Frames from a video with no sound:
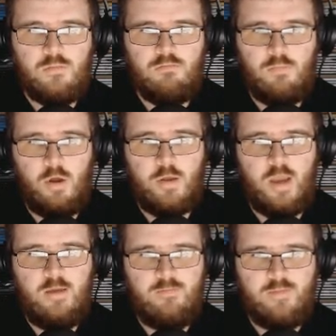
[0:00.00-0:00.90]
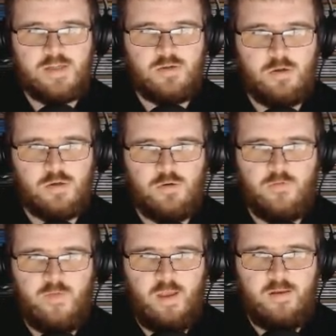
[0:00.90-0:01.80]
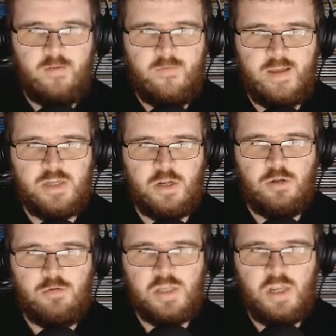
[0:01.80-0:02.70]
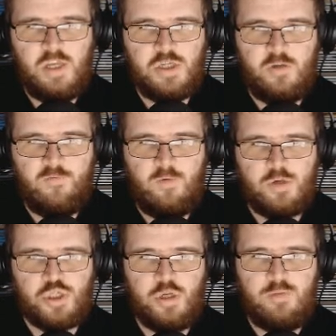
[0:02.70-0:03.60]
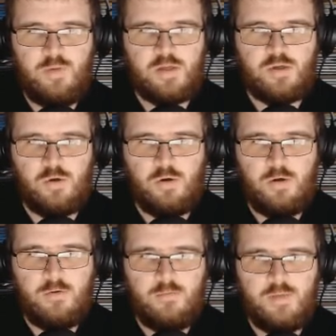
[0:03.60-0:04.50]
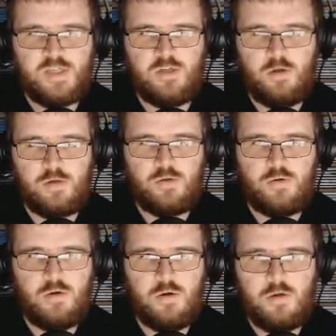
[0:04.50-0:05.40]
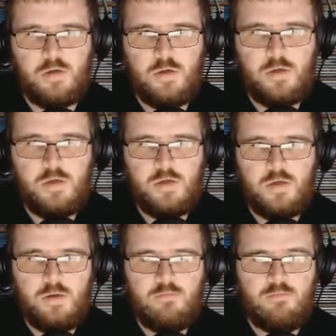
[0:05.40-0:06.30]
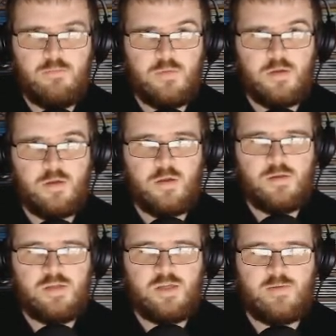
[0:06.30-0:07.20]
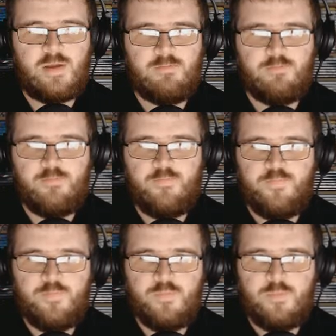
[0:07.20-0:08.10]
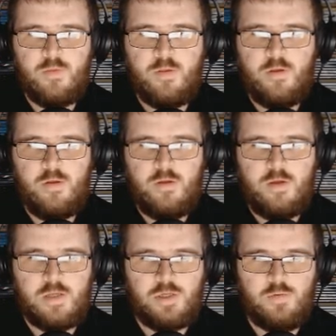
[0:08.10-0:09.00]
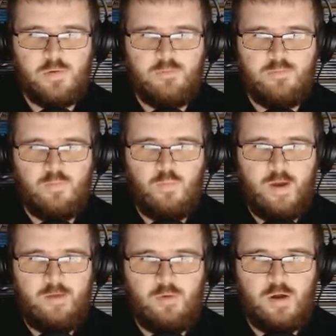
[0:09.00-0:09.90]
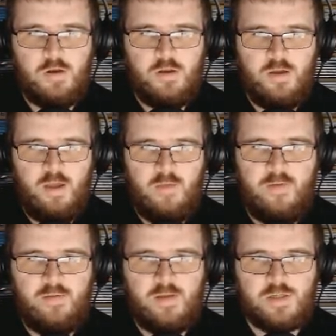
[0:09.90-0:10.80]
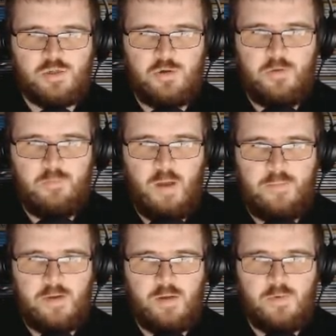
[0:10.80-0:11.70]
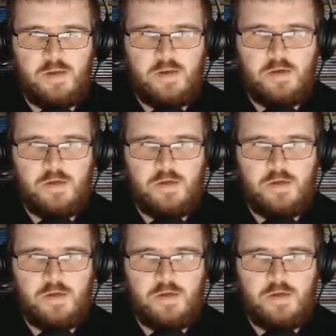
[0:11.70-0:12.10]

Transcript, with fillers: Okay, that's not a door then. That's a hallucination of what should be a door, but it's not a door. God damn it. I saw a white one, and then I saw a purple one.